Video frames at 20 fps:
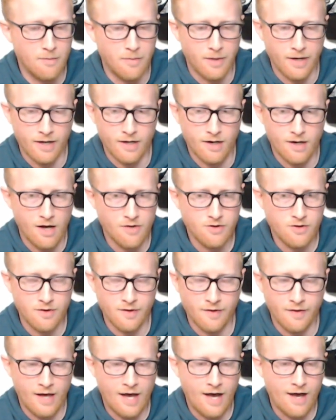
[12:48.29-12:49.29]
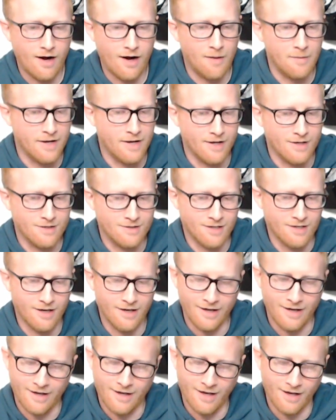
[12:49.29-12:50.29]
But other than that, I mean, it's
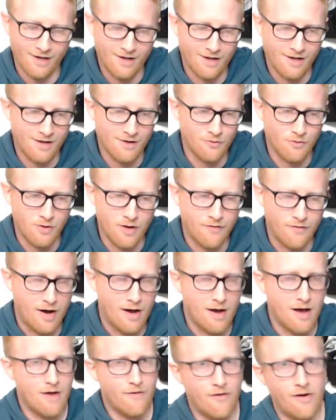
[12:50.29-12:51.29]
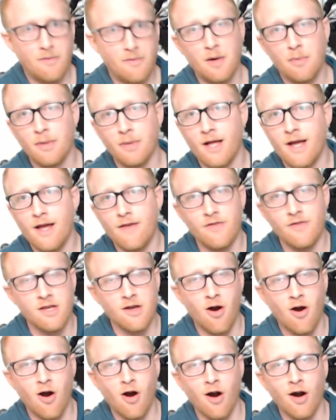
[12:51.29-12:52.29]
like, if I'm going to play
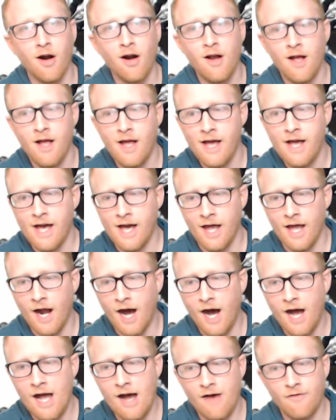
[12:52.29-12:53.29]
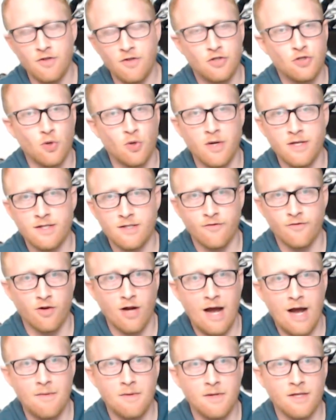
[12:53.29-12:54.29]
VR and I have the choice of
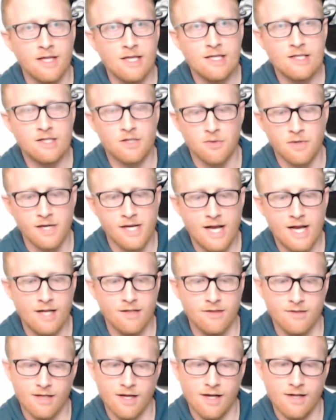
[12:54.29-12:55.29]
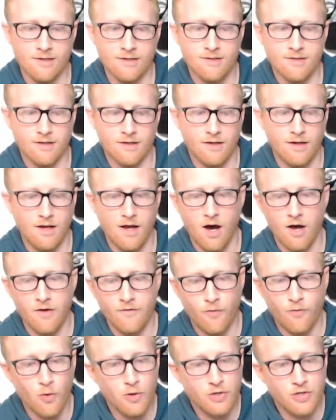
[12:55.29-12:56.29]
grabbing these three headsets,
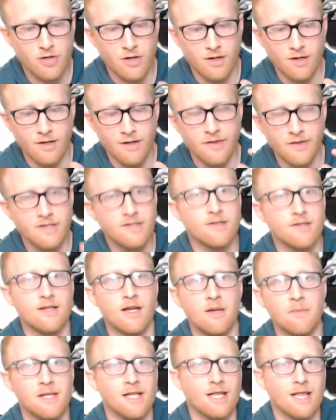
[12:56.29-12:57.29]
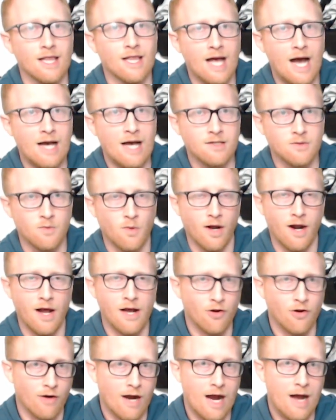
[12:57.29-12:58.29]
unfortunately, this is going to be the last one
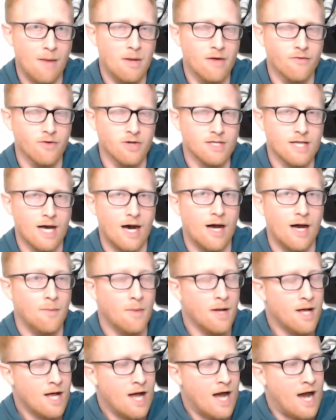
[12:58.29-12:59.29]
I grab every time.